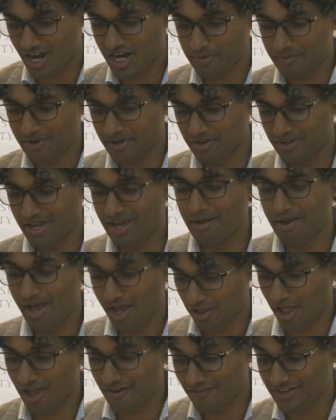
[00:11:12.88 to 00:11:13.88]
talk about
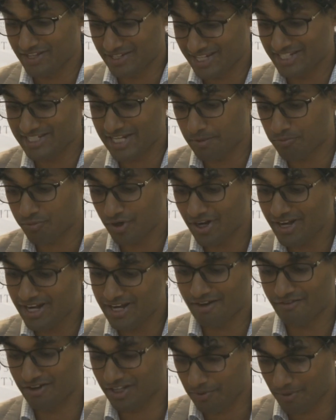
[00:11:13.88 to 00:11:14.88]
a lot of it contemporary,
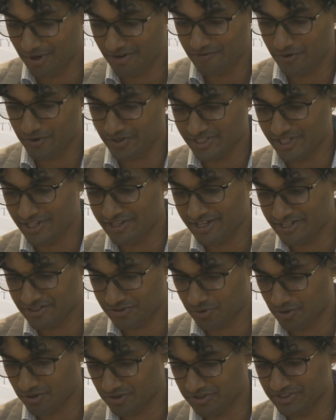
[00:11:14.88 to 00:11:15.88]
and I really want to focus on the
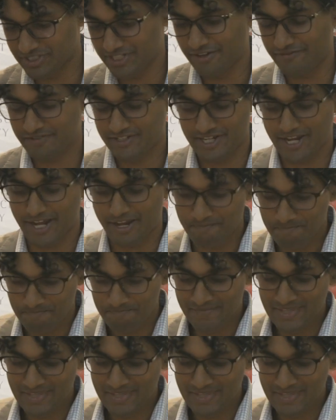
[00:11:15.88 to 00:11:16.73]
historical stuff today.